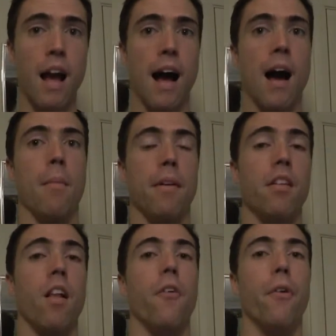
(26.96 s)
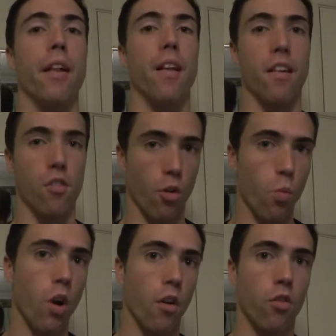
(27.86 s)
um, until I realized, you know,
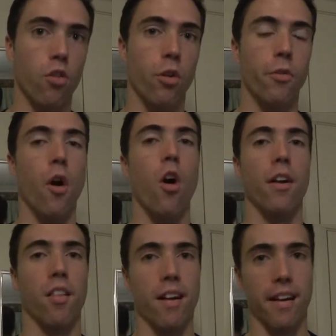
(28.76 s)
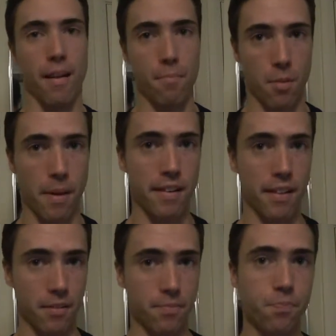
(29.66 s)
what I was doing wrong and started
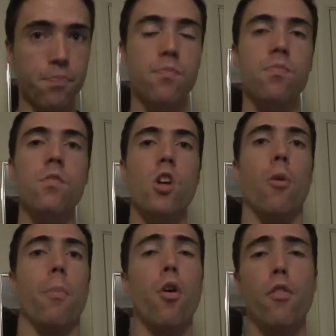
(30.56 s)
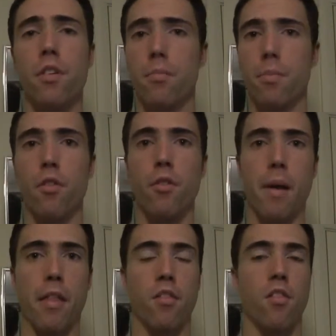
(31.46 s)
implementing so proven proven
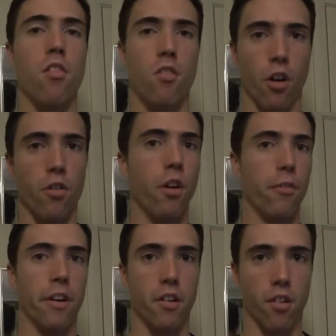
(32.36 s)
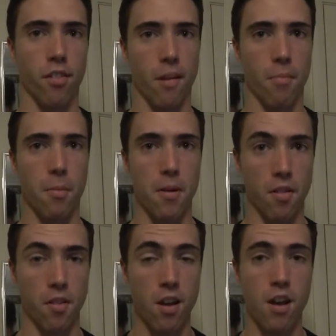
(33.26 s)
methods, you know, not ridiculous
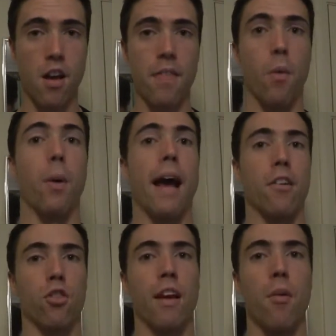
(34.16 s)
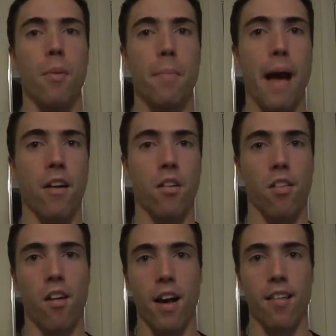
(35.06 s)
supplements that would actually help me pack on
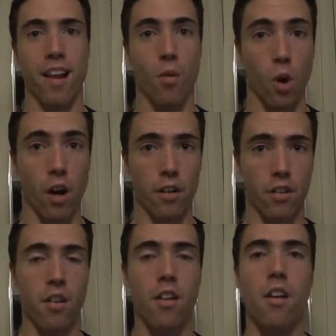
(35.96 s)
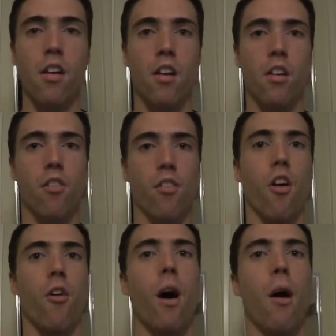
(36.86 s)
size, and it worked.
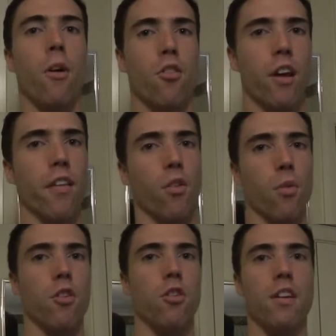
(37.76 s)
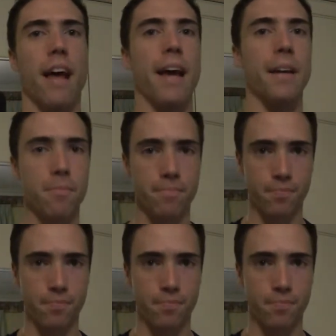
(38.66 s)
So I want to share those with you today.